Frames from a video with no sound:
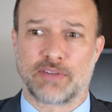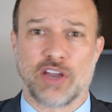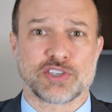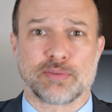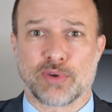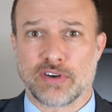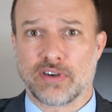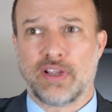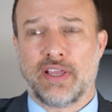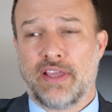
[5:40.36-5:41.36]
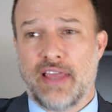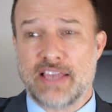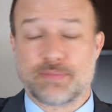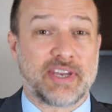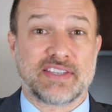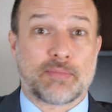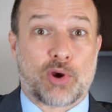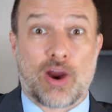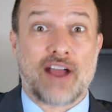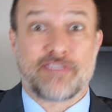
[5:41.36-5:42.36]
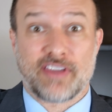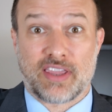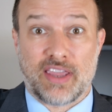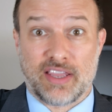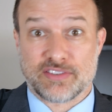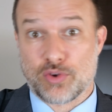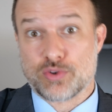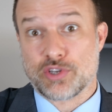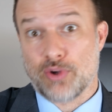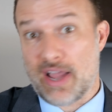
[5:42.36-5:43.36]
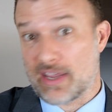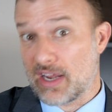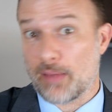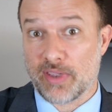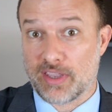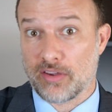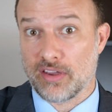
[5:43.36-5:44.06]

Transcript: customer, as many demographic and socioeconomic